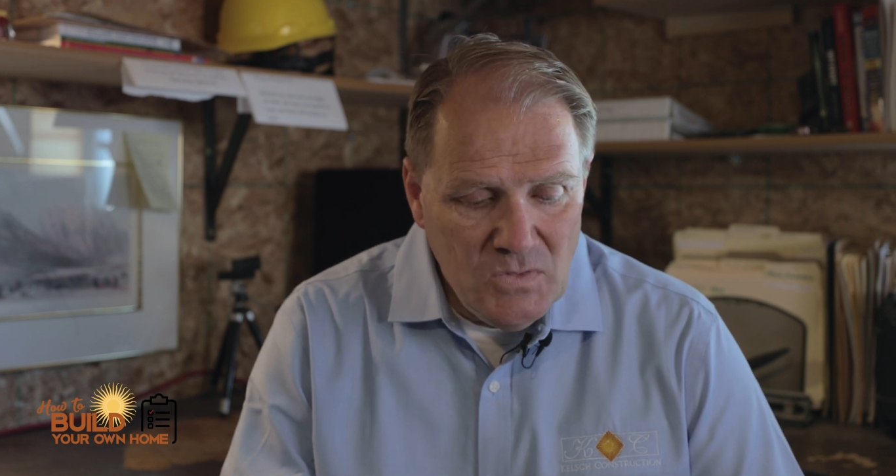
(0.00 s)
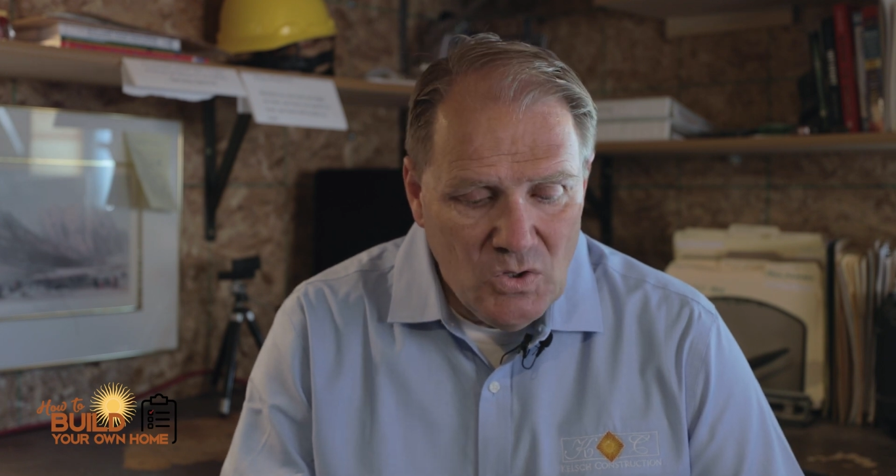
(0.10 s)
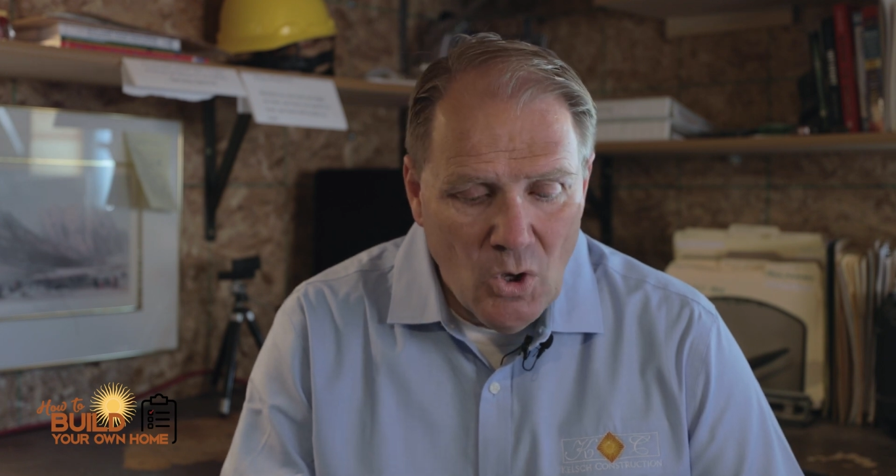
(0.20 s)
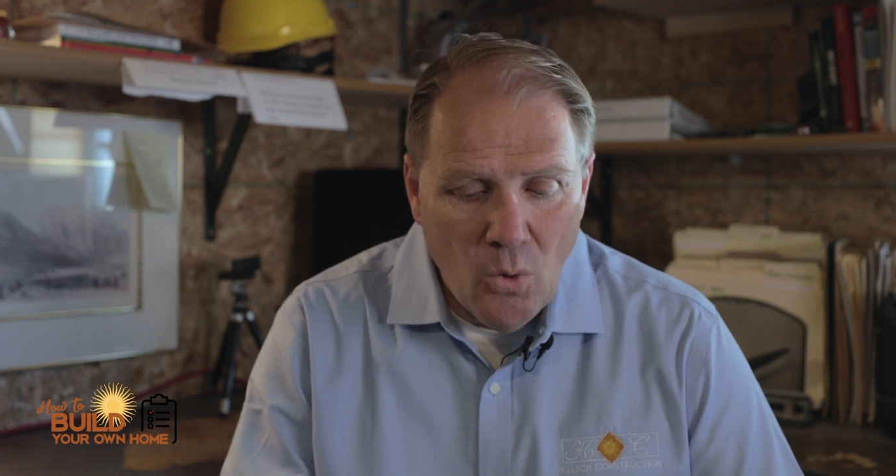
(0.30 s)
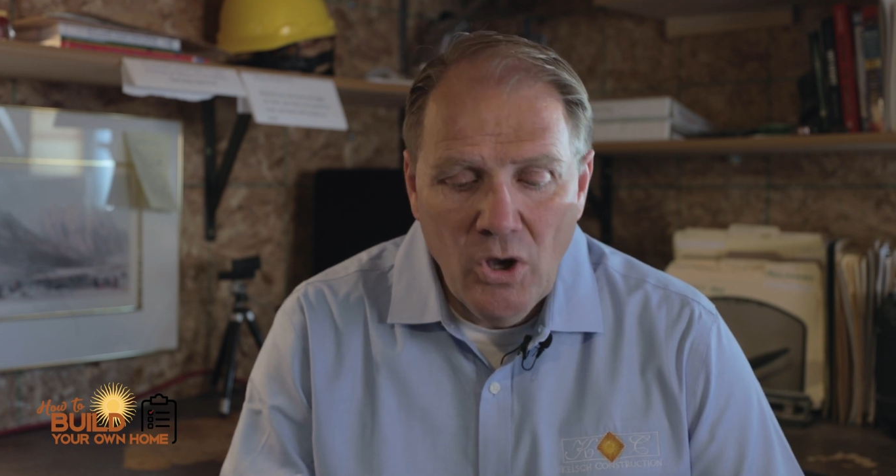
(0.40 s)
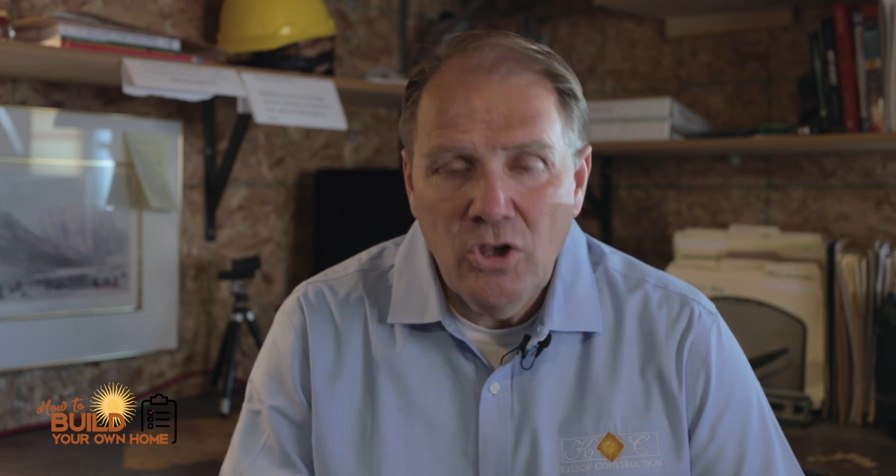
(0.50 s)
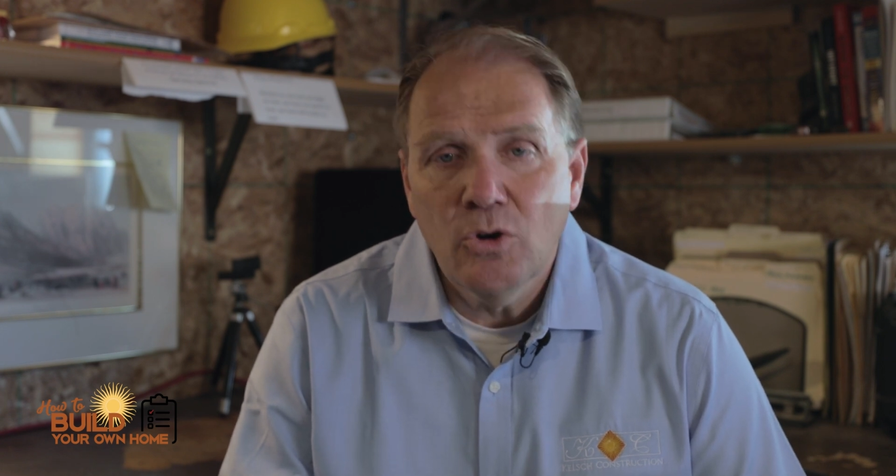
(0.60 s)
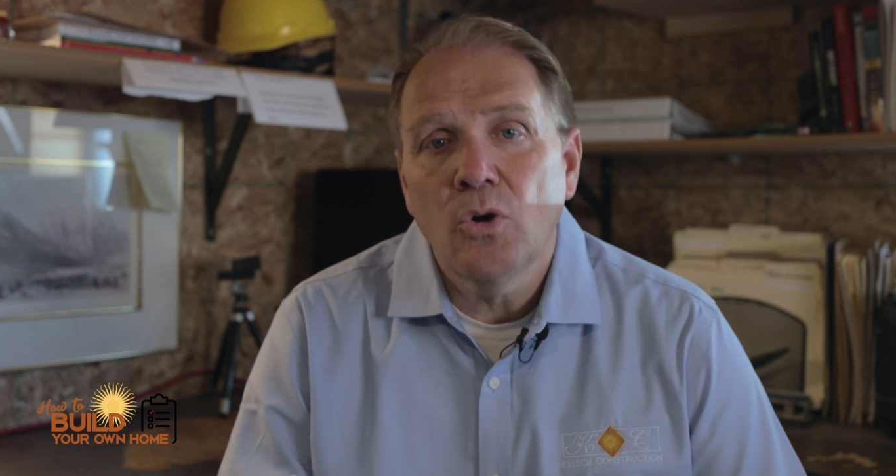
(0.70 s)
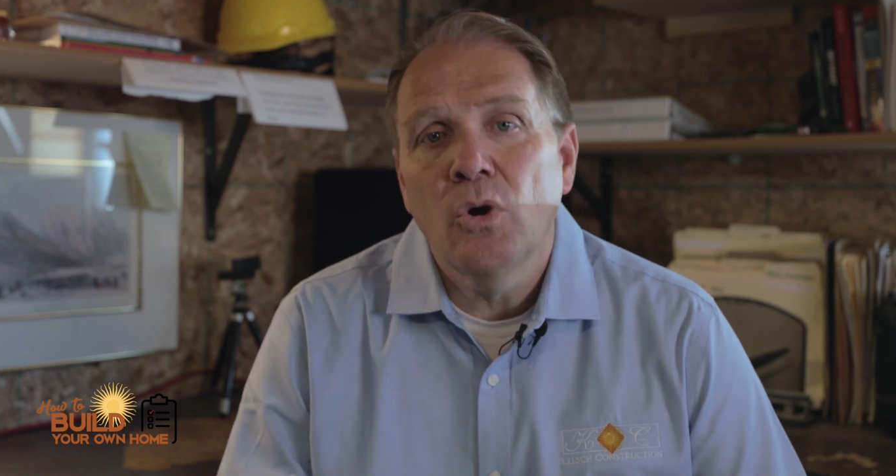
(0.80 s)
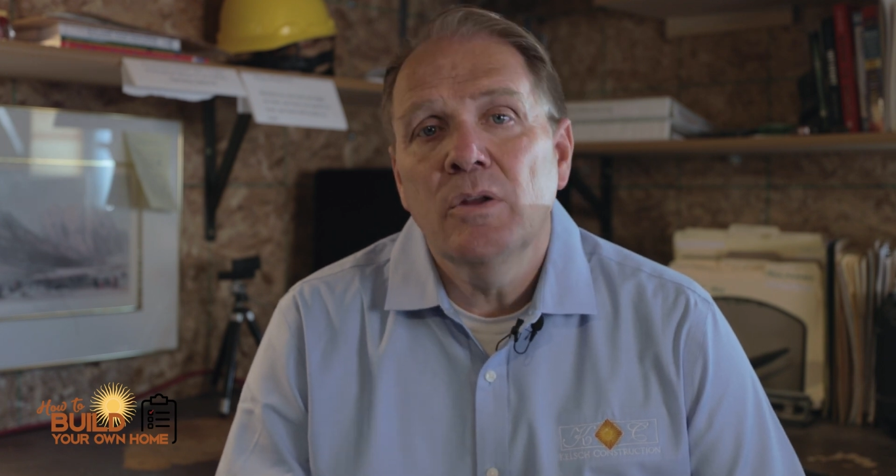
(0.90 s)
Know what
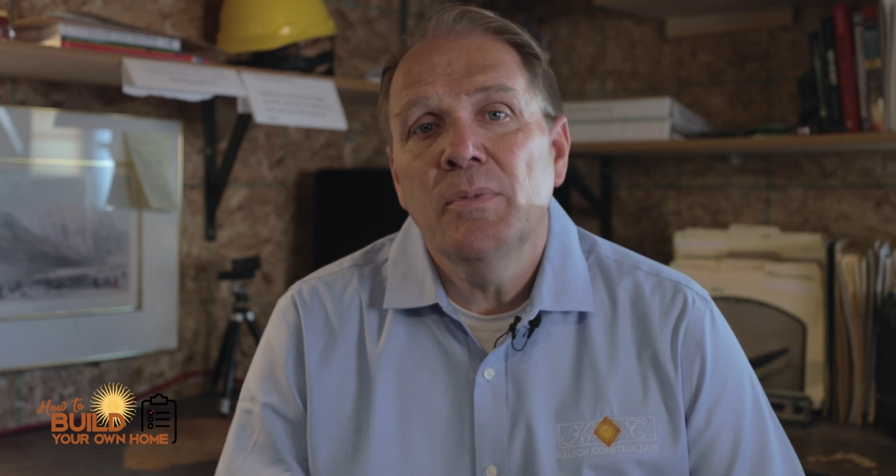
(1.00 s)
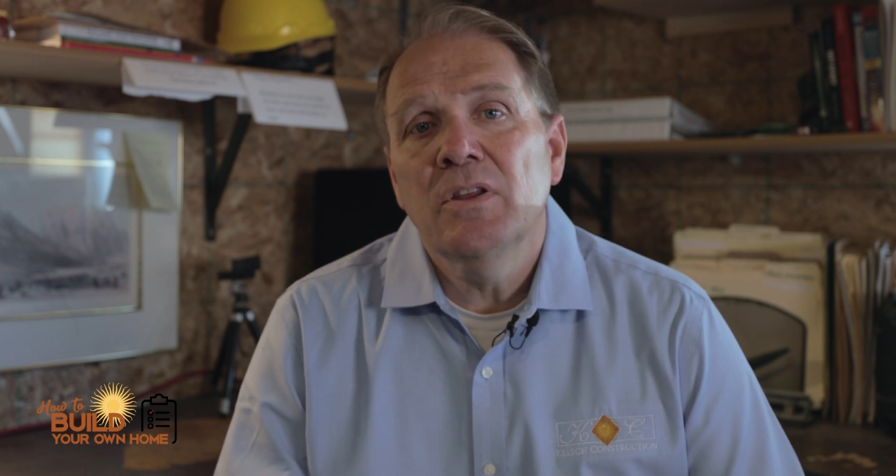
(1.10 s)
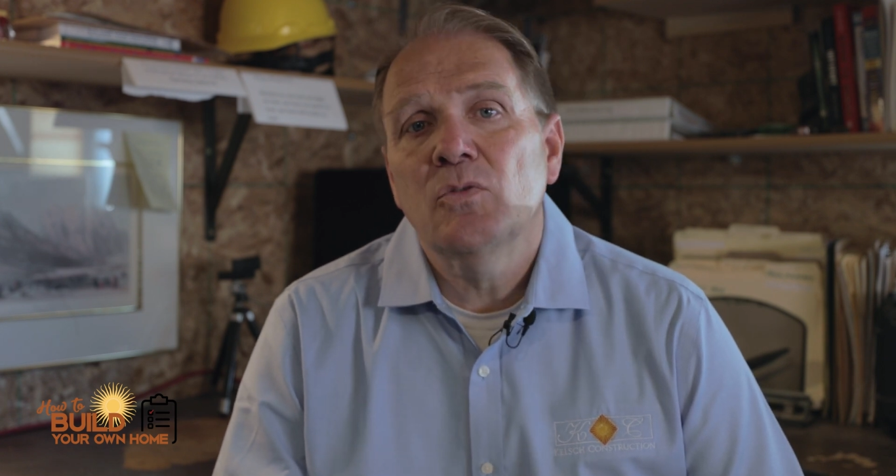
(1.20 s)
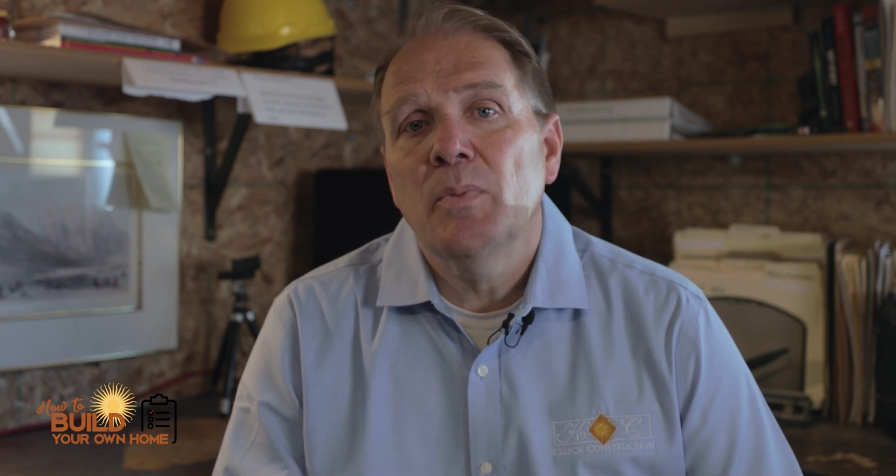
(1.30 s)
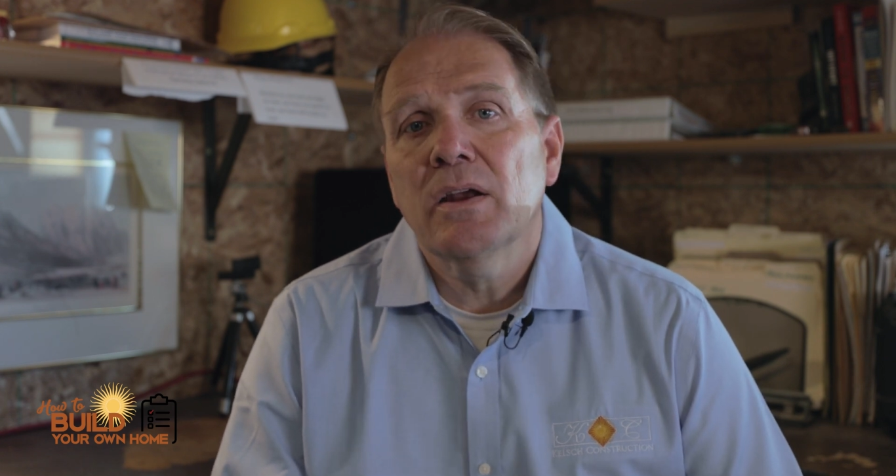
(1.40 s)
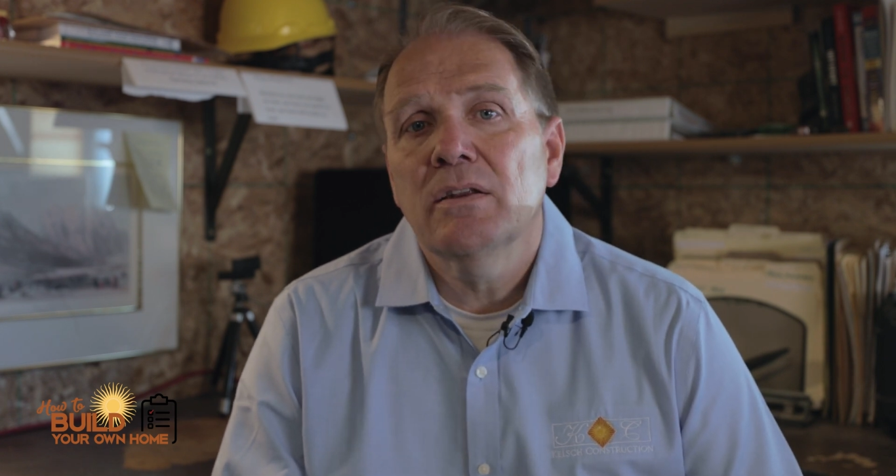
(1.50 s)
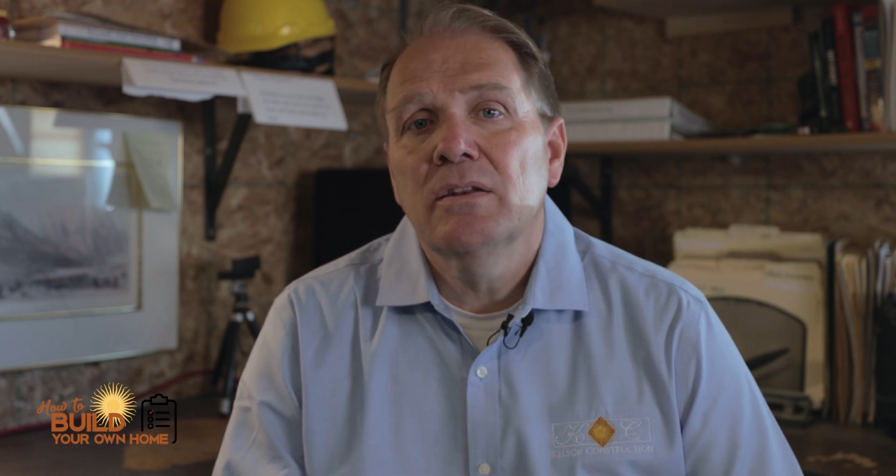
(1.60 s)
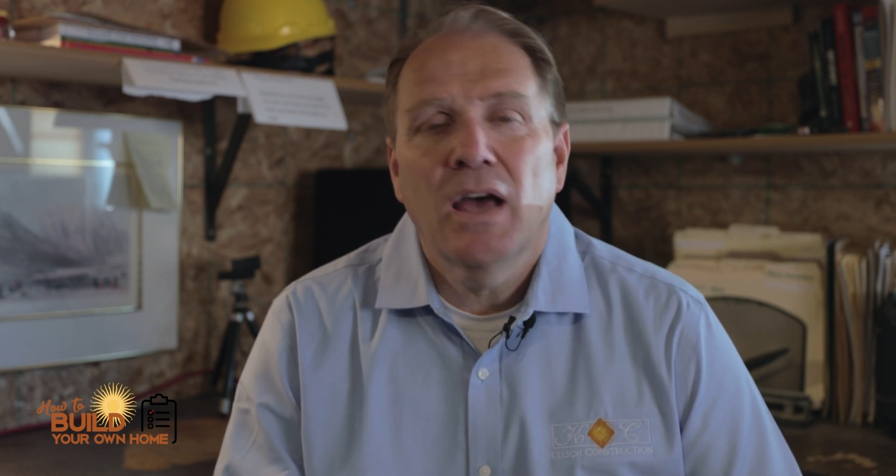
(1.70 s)
you're going to be inspected.